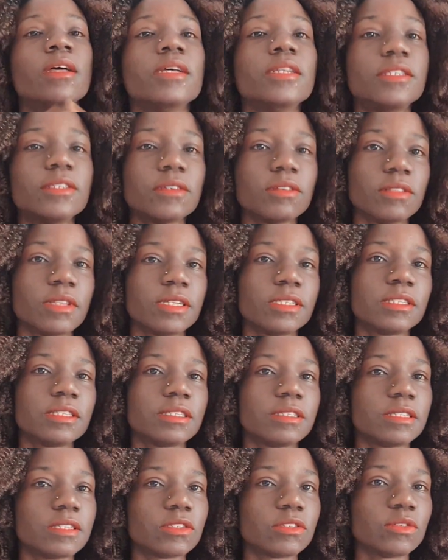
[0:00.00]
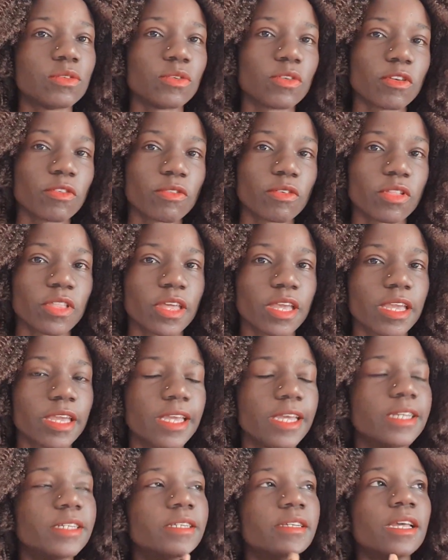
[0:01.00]
So that's the story for the
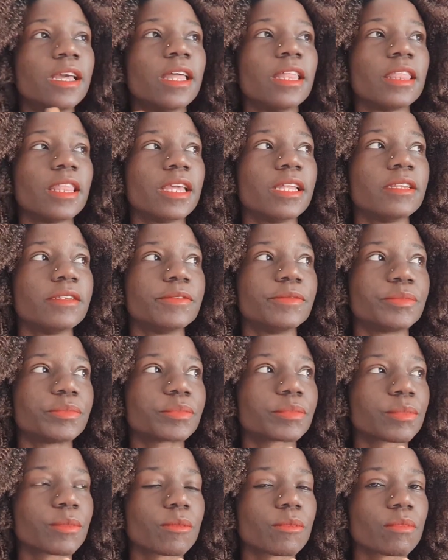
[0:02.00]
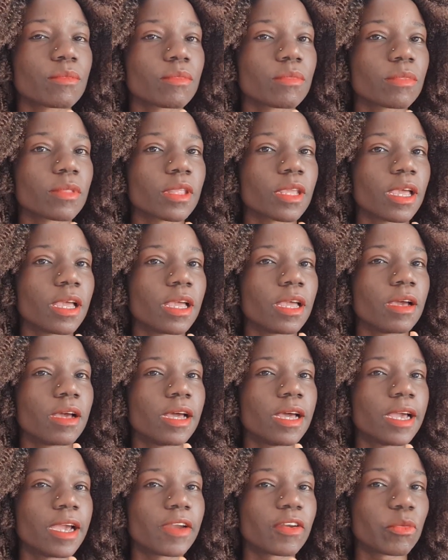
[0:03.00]
hair. And then
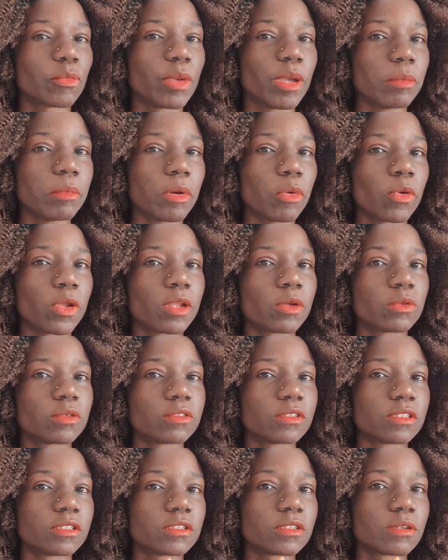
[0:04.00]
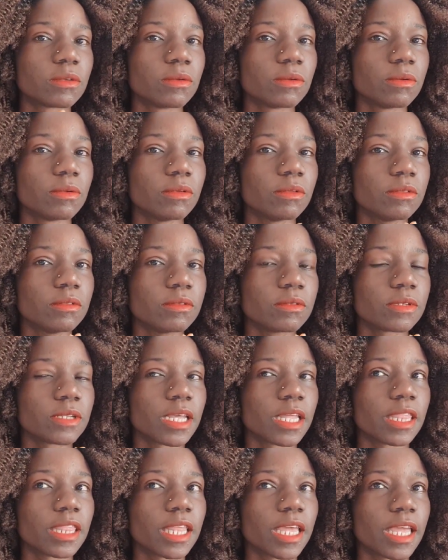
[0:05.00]
I remember when I was in school,
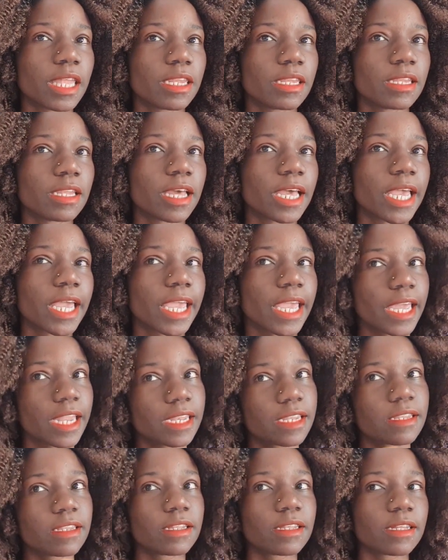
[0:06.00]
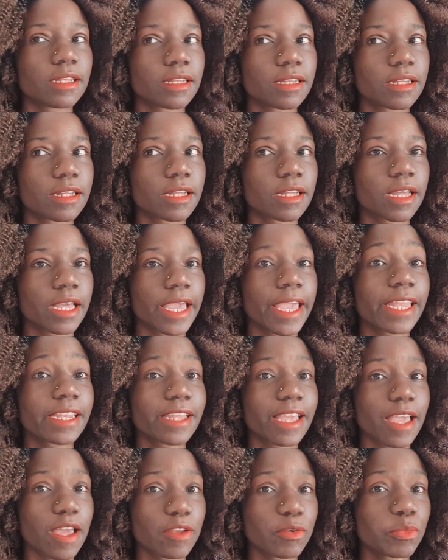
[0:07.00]
and then I had
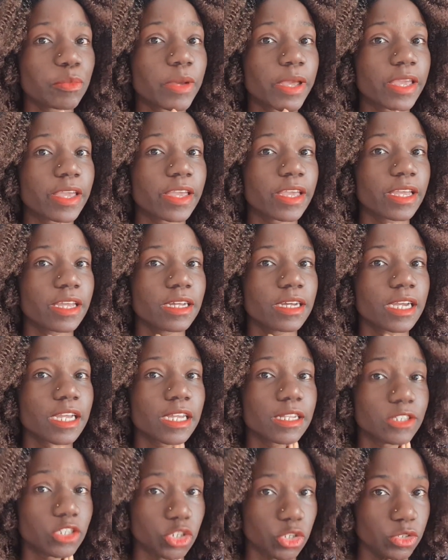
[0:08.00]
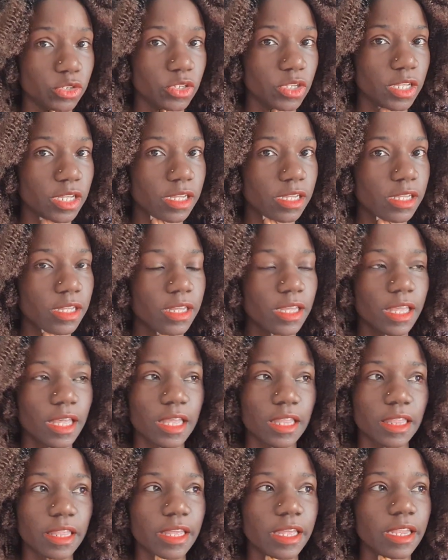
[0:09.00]
cut my hair. I had short hair,
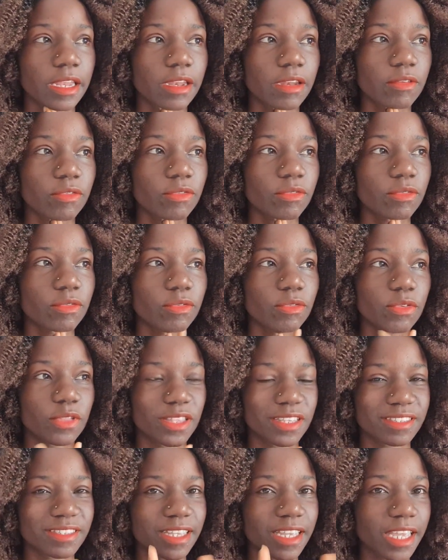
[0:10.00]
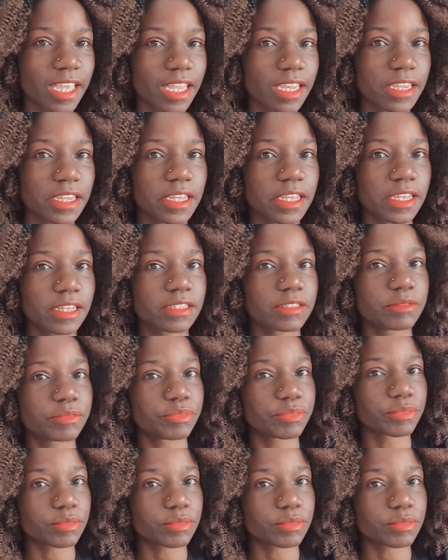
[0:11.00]
and then for the second year,